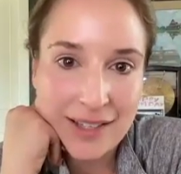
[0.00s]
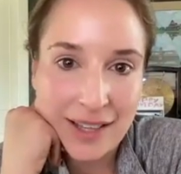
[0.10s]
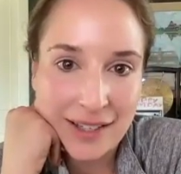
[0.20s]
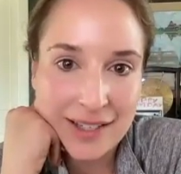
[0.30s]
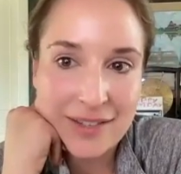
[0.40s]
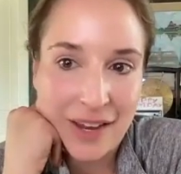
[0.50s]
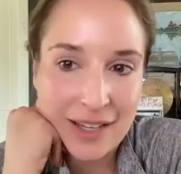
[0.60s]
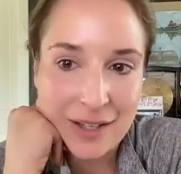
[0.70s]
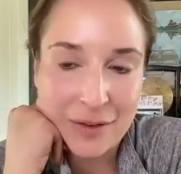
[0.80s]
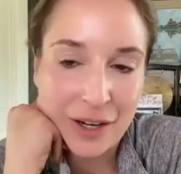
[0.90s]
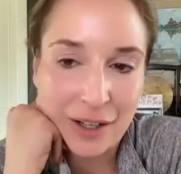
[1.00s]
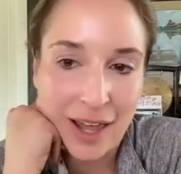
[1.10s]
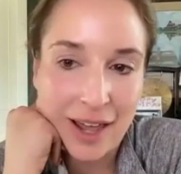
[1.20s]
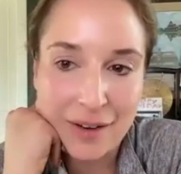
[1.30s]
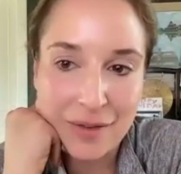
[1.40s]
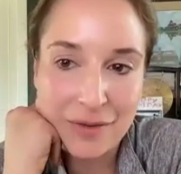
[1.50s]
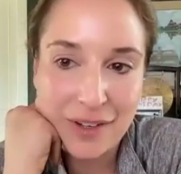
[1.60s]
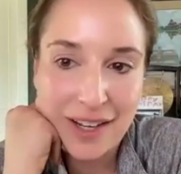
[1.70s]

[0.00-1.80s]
on this phase of their life